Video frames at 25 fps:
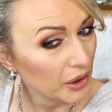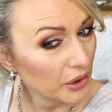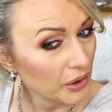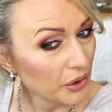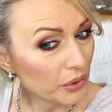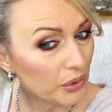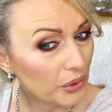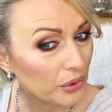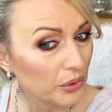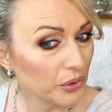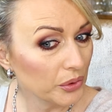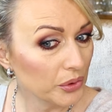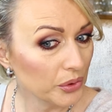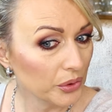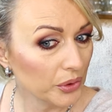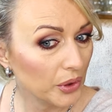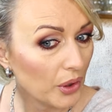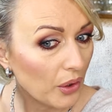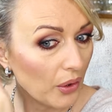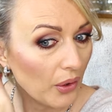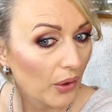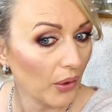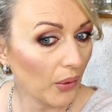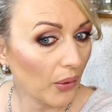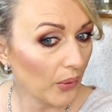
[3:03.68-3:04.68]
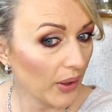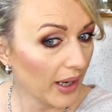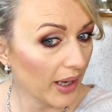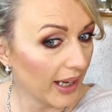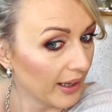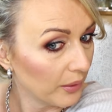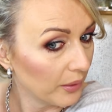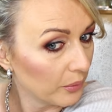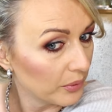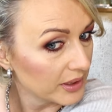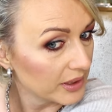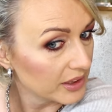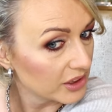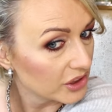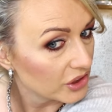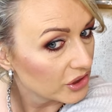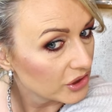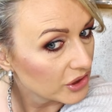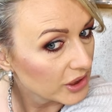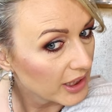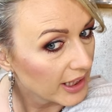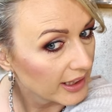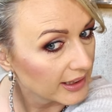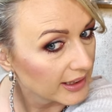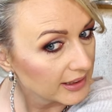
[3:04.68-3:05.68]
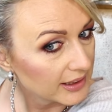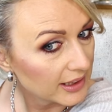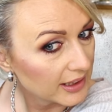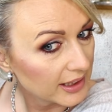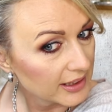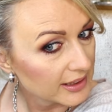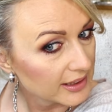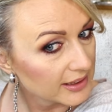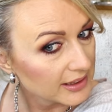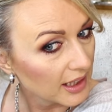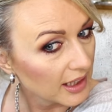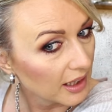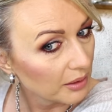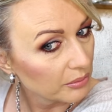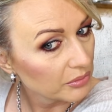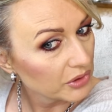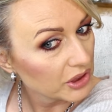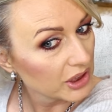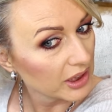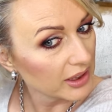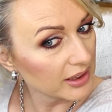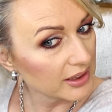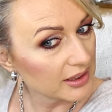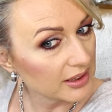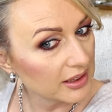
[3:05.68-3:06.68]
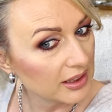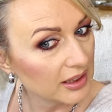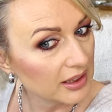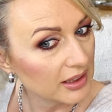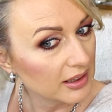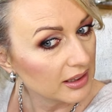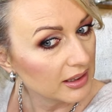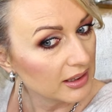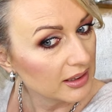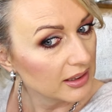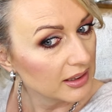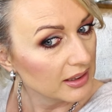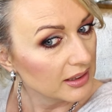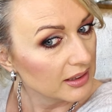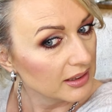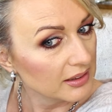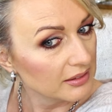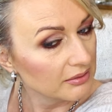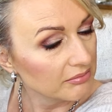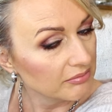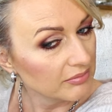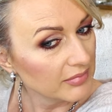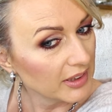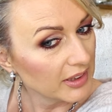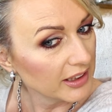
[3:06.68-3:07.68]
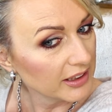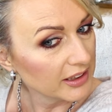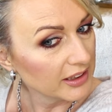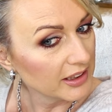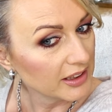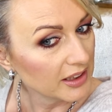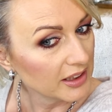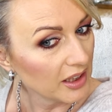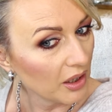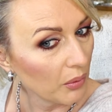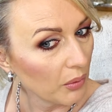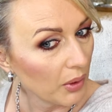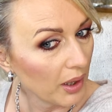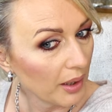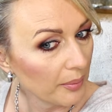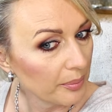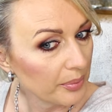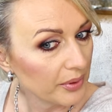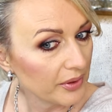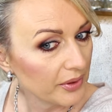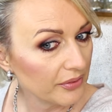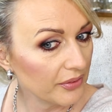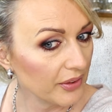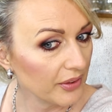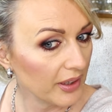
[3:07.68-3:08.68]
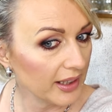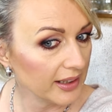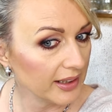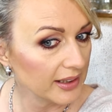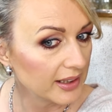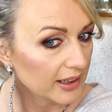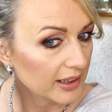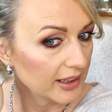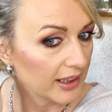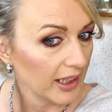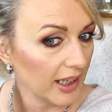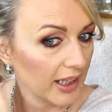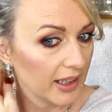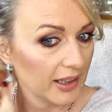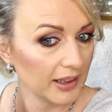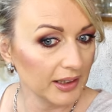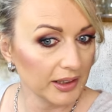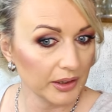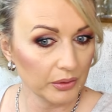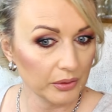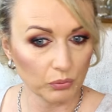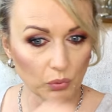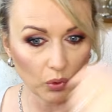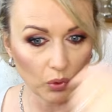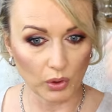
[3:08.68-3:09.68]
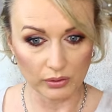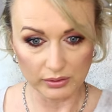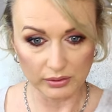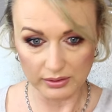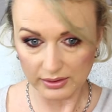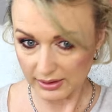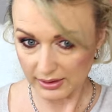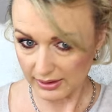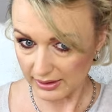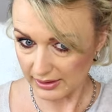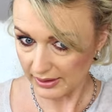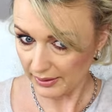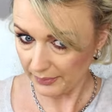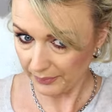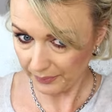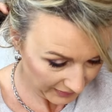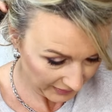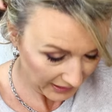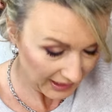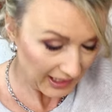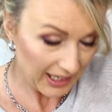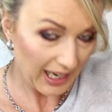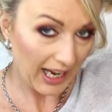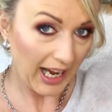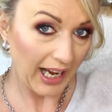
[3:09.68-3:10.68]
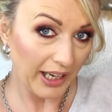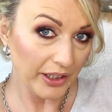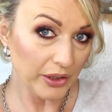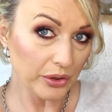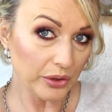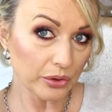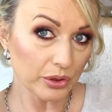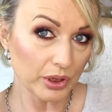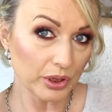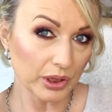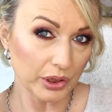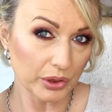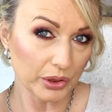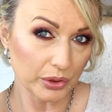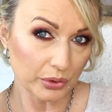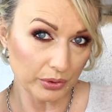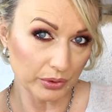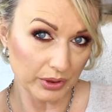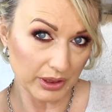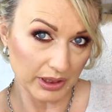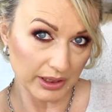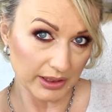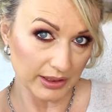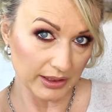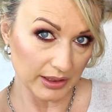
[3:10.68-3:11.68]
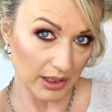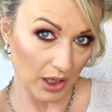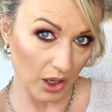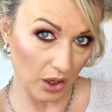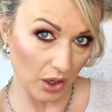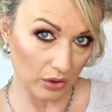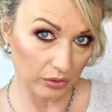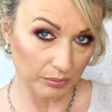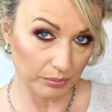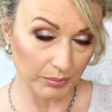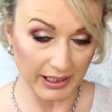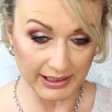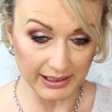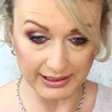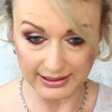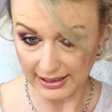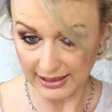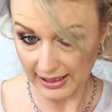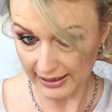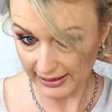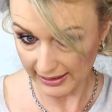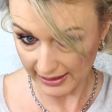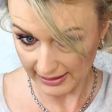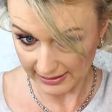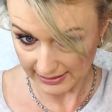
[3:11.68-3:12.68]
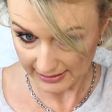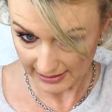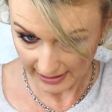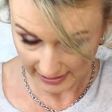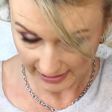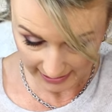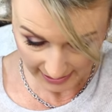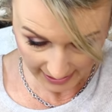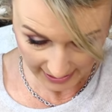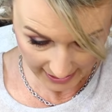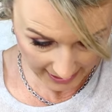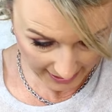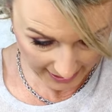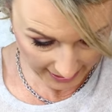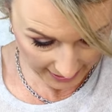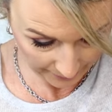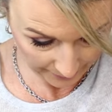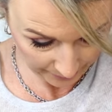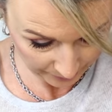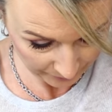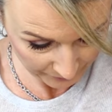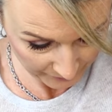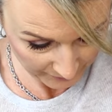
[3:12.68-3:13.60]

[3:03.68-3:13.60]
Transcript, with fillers: you could do your whole hair with straighteners I'm just I don't know I prefer the curling ones I usually do this on my second day hair